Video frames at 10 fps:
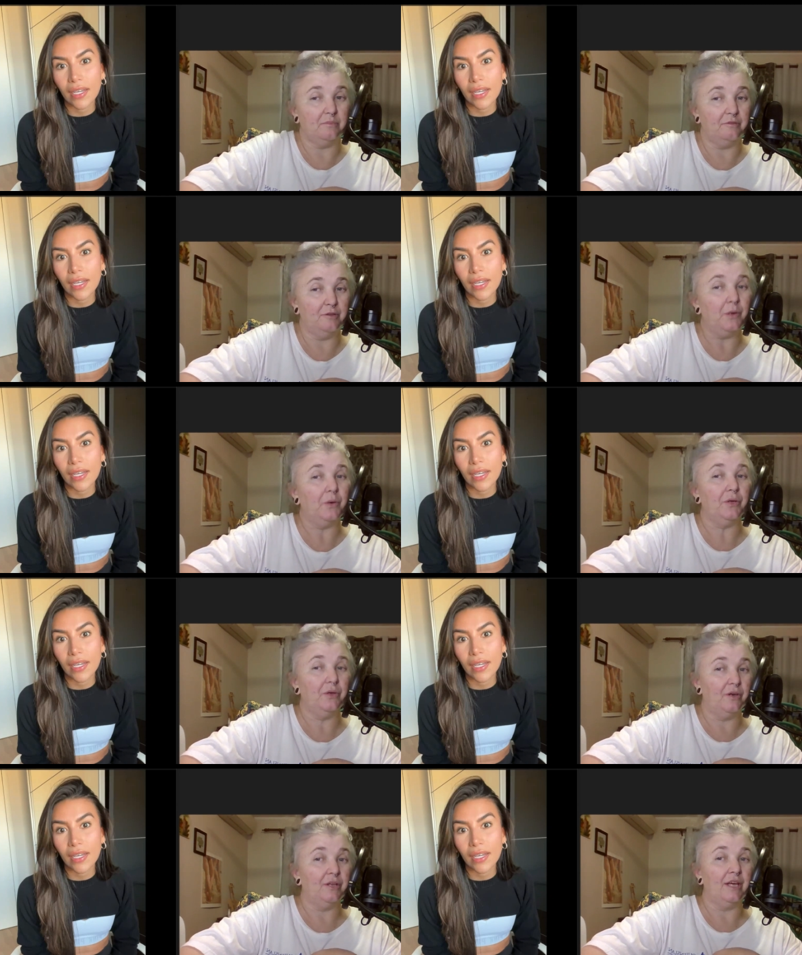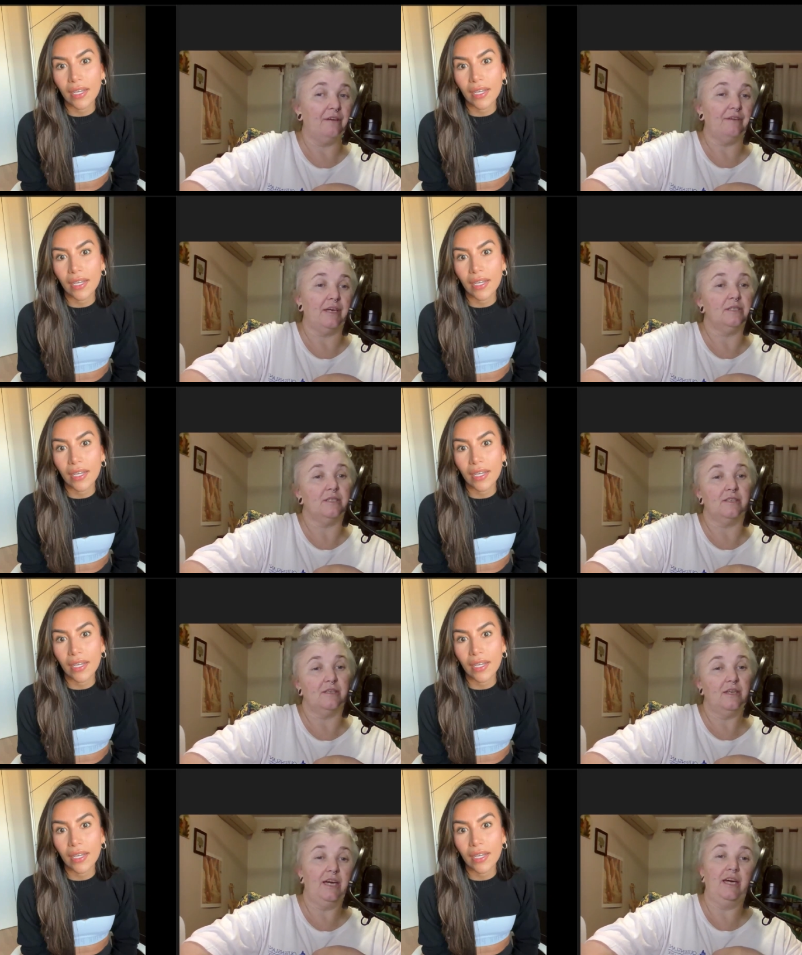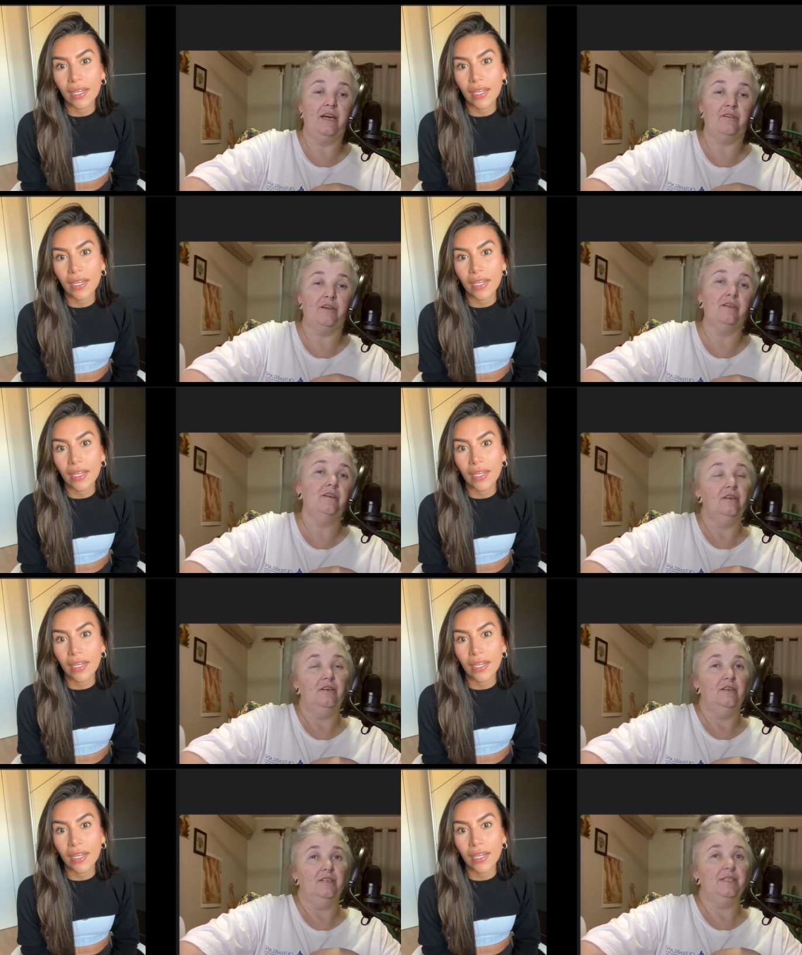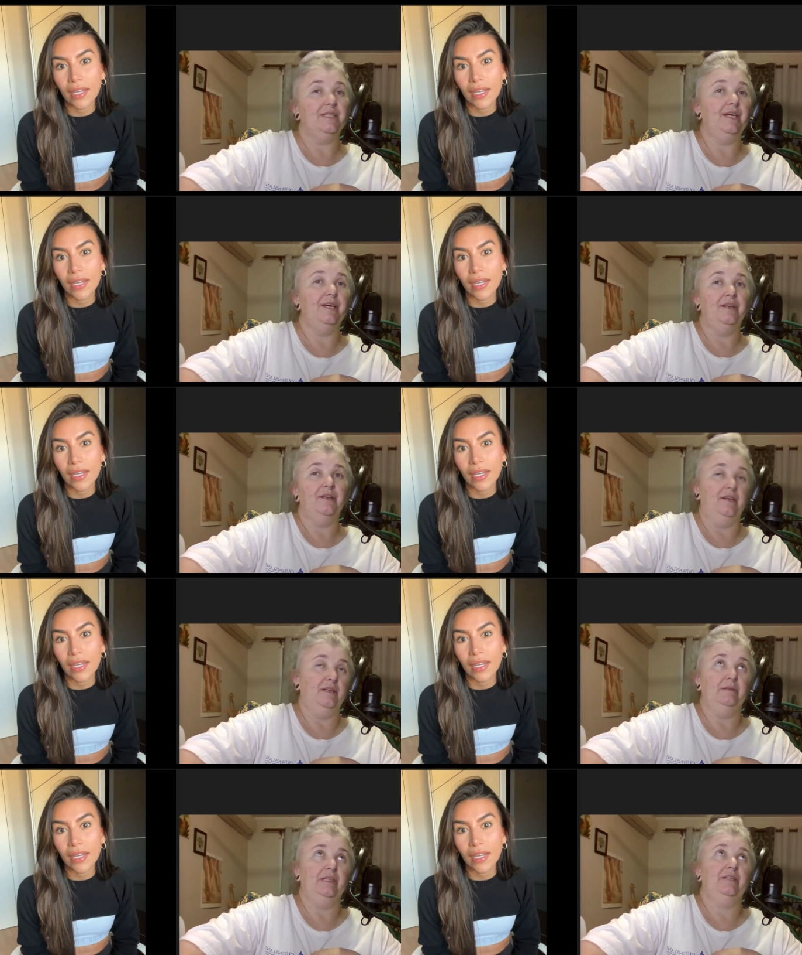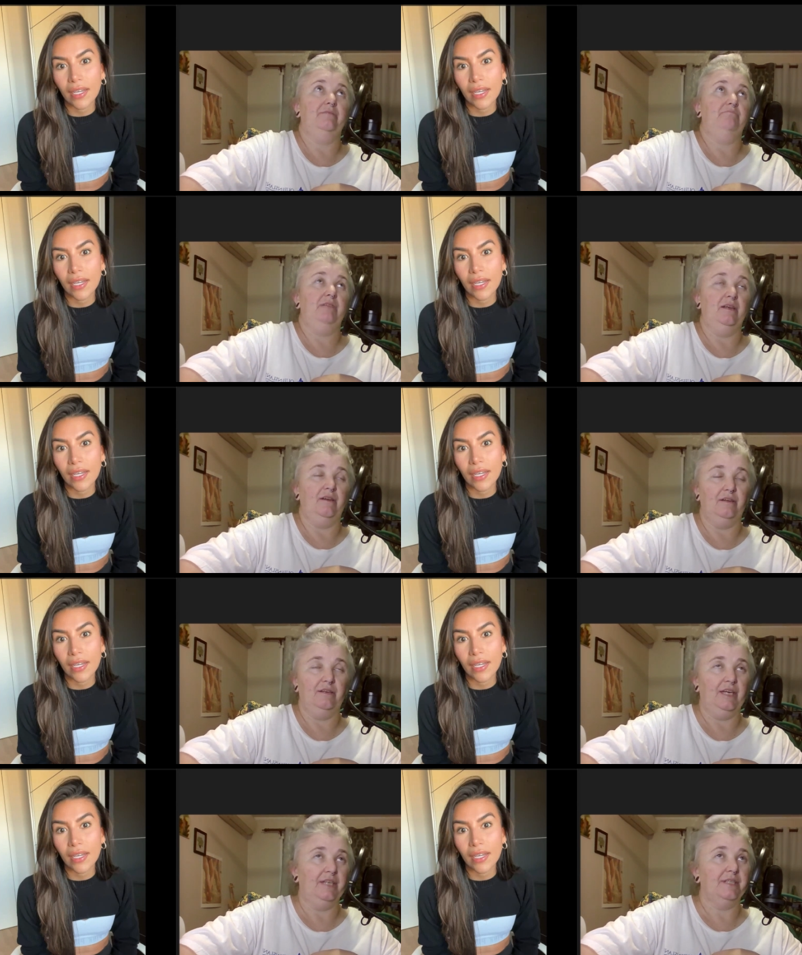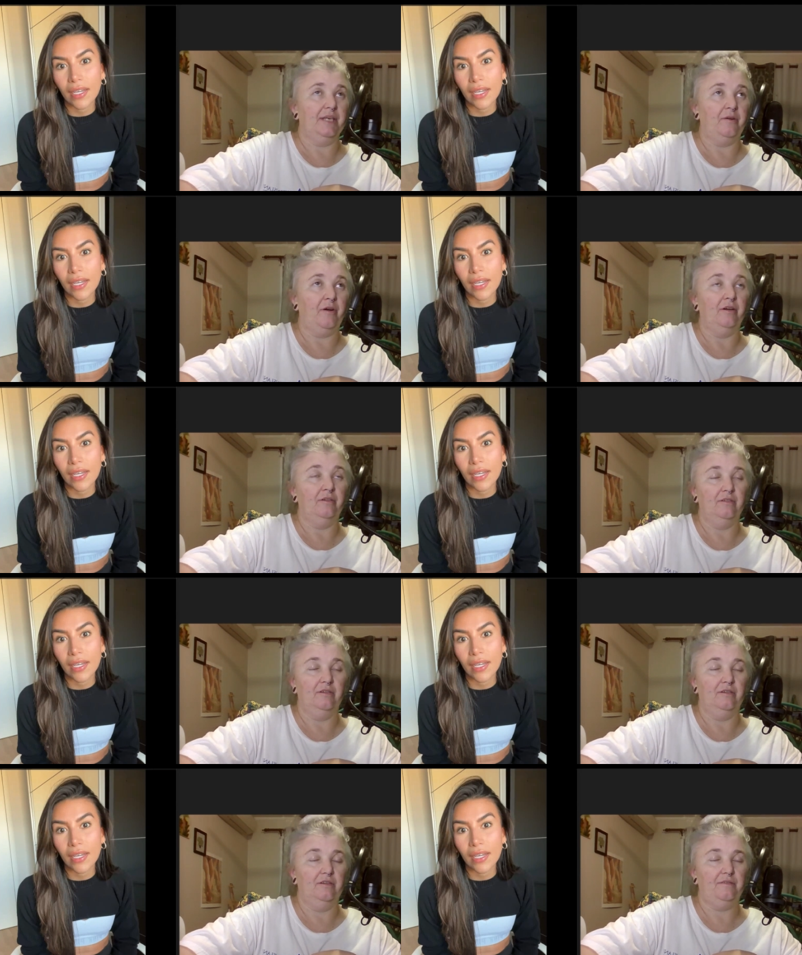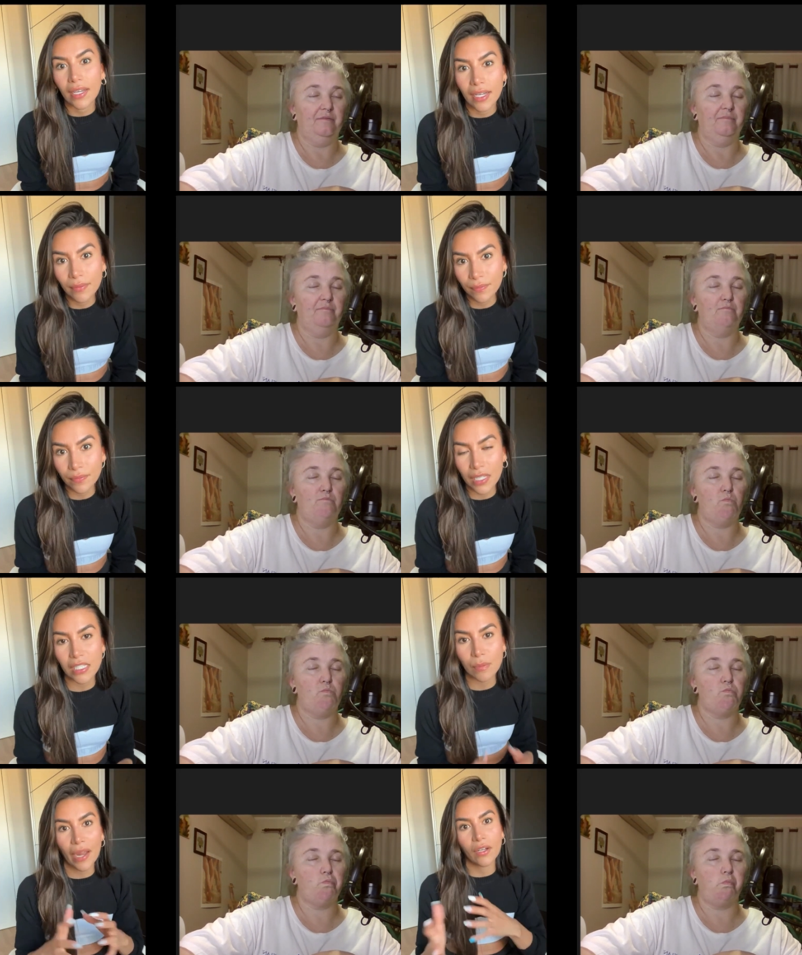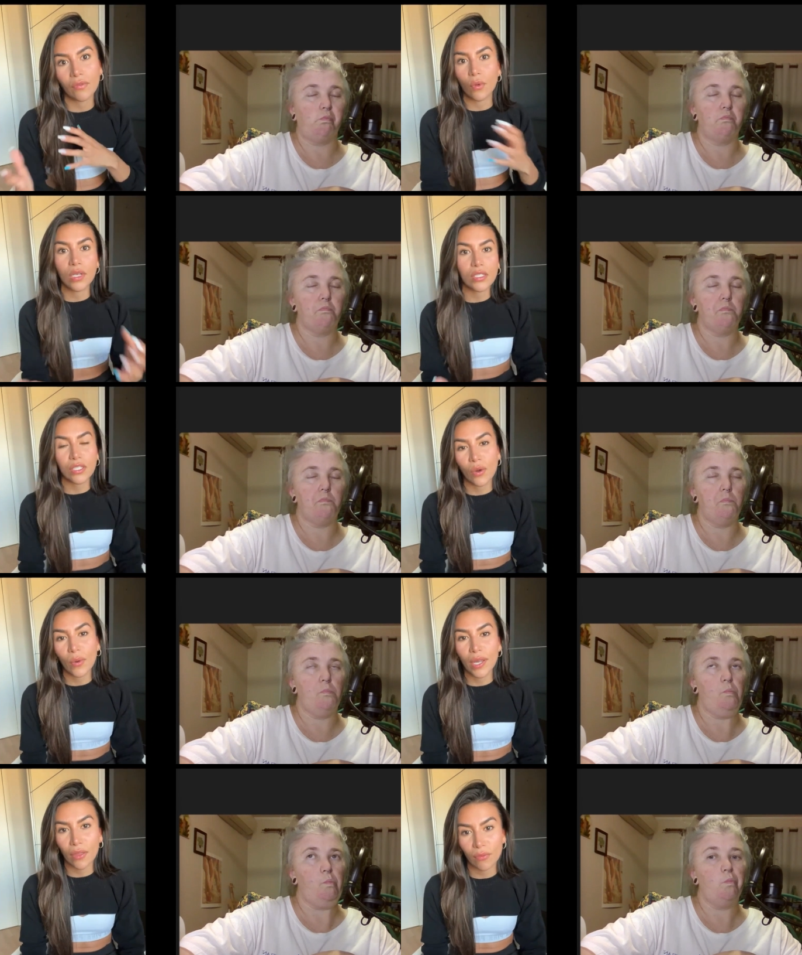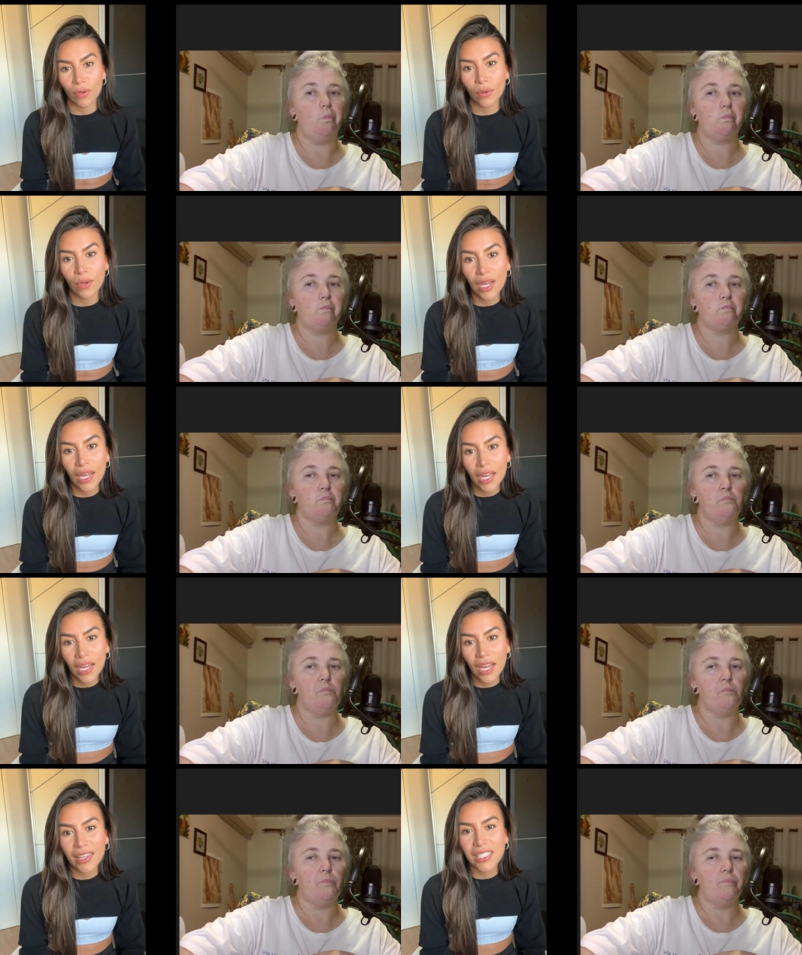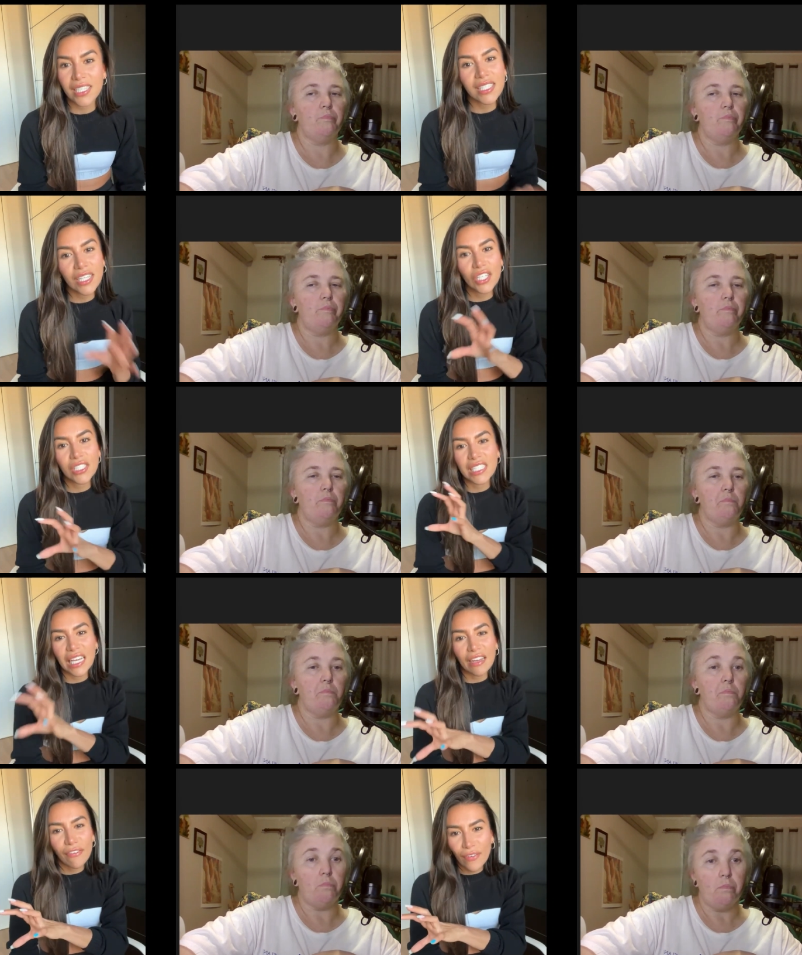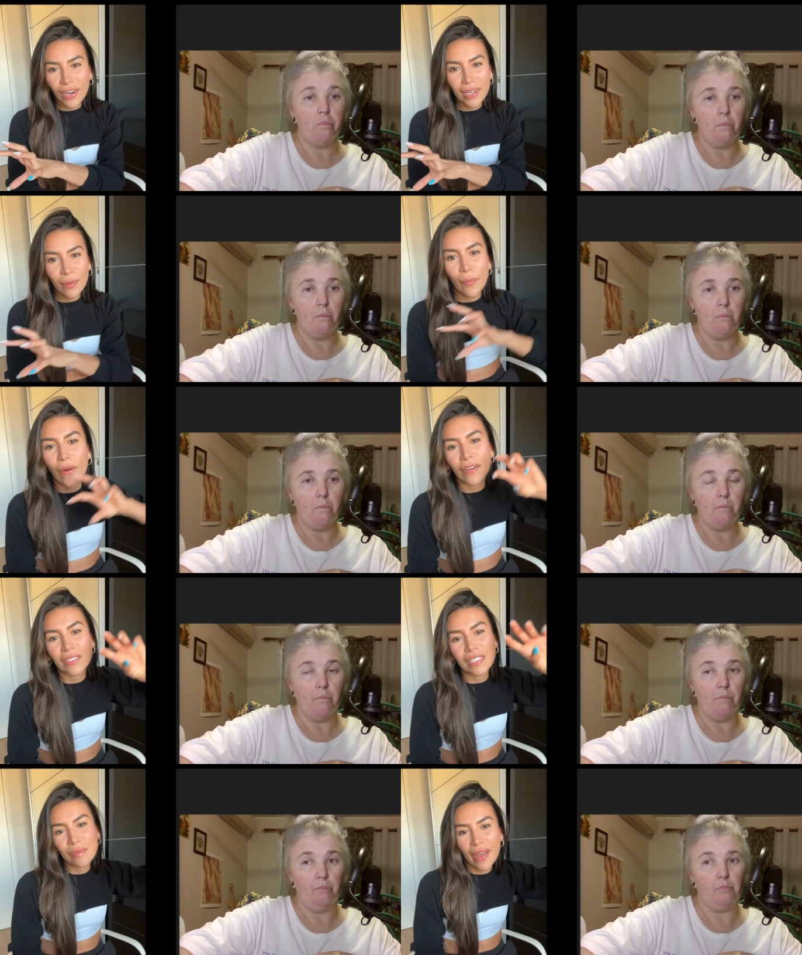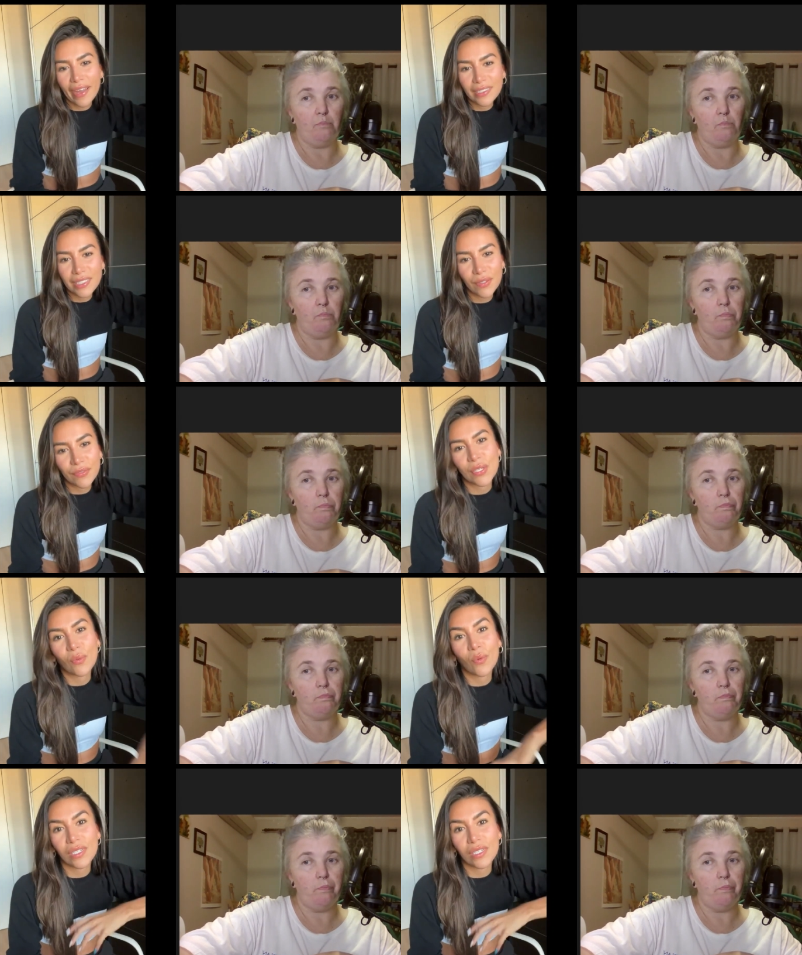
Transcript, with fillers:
Speaker 1: them for good on their faces and hair and skin and, you know, etc.
Speaker 2: Loving it despite of what it's going through. And this is such a different perspective